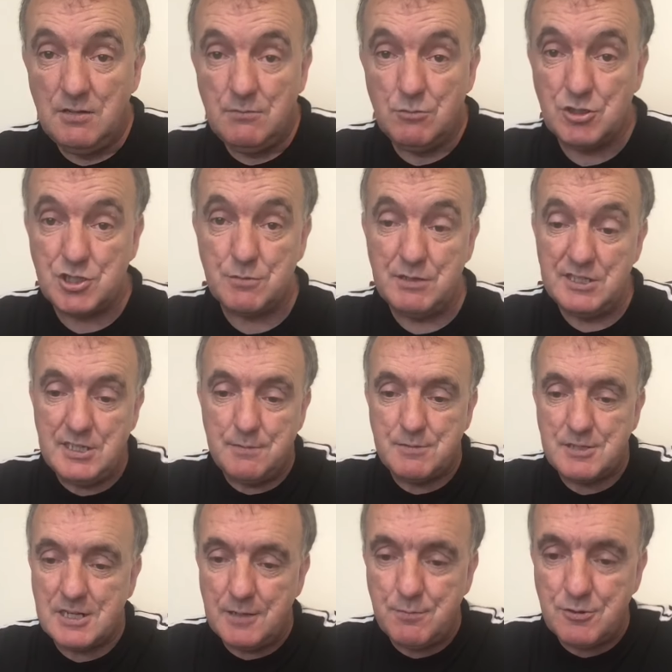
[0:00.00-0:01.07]
Must have been deep
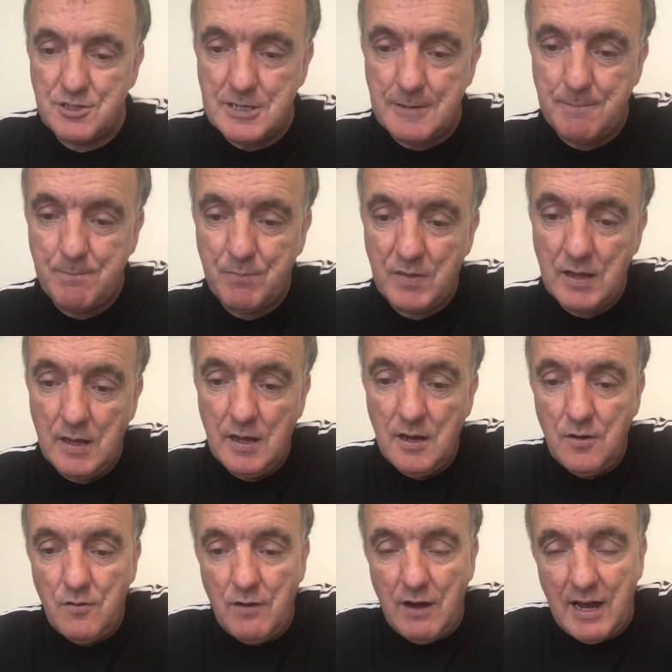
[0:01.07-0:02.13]
sleepers,
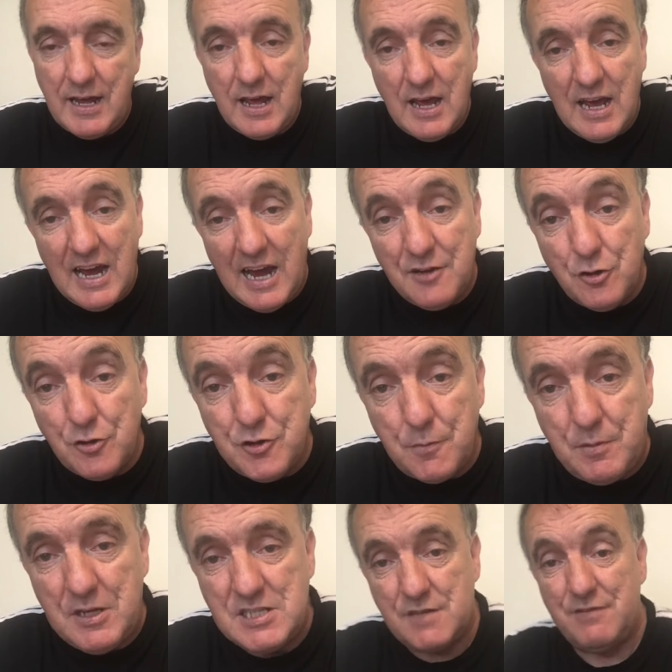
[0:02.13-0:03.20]
right? Another
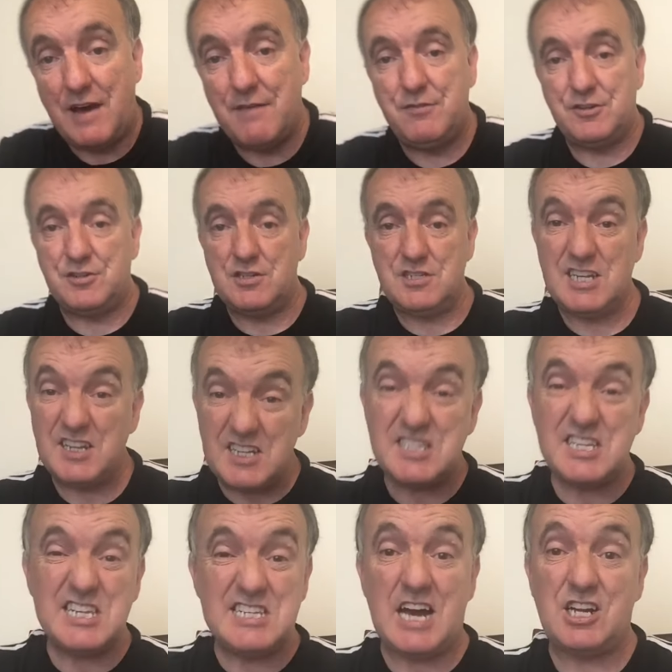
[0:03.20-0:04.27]
piece of evidence, and this
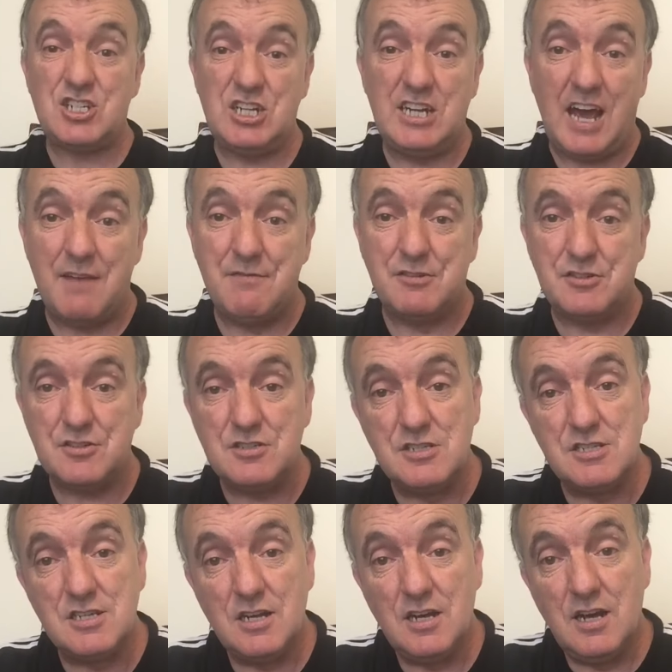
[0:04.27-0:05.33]
is actually
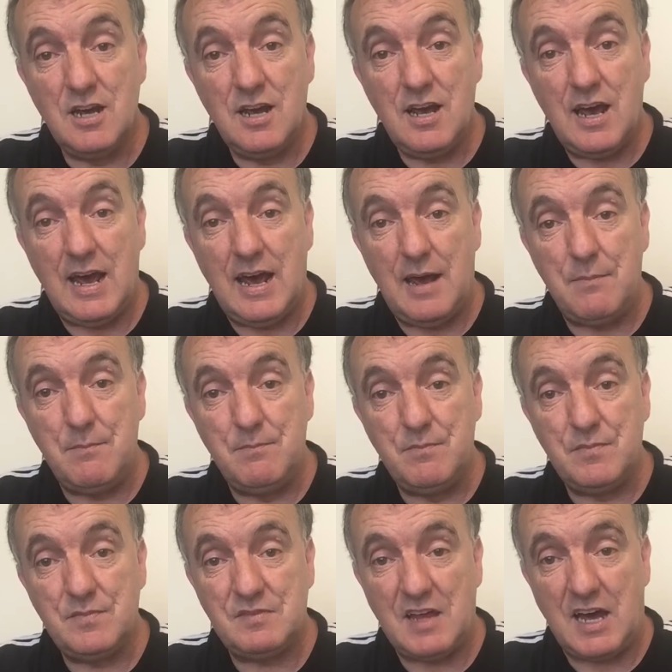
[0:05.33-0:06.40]
evidence
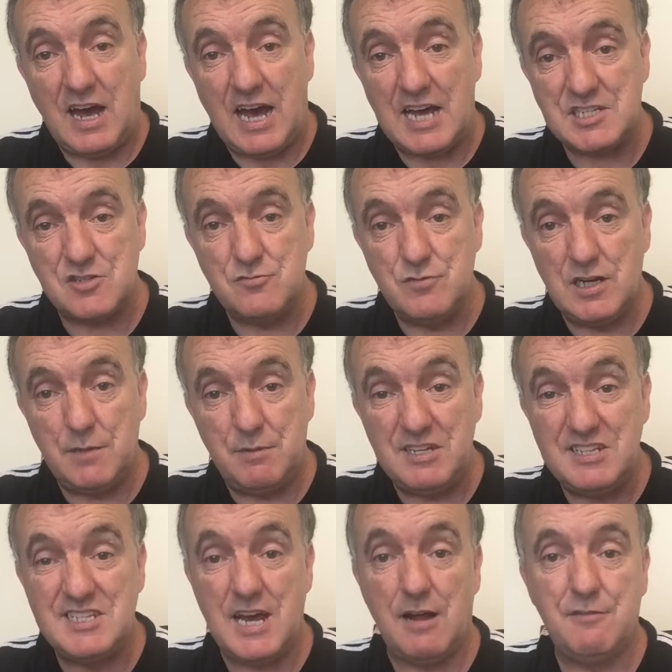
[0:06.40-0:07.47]
that hasn't really
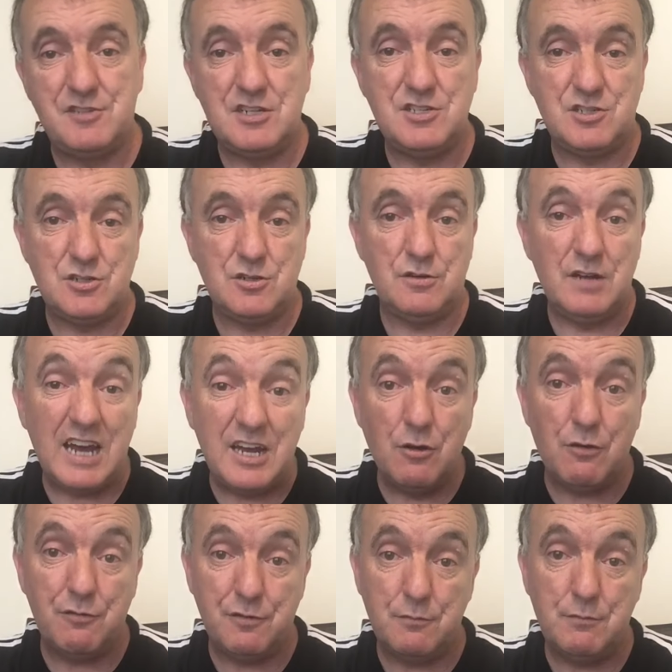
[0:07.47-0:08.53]
been delved into
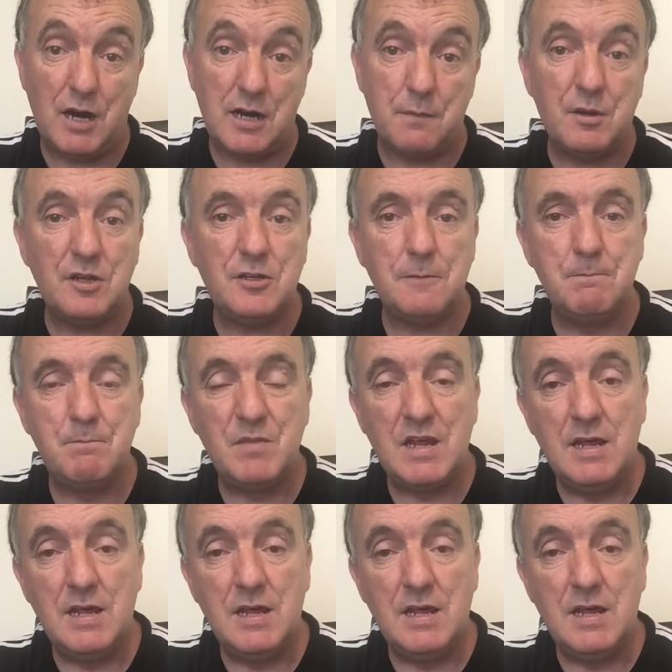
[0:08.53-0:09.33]
enough in my opinion.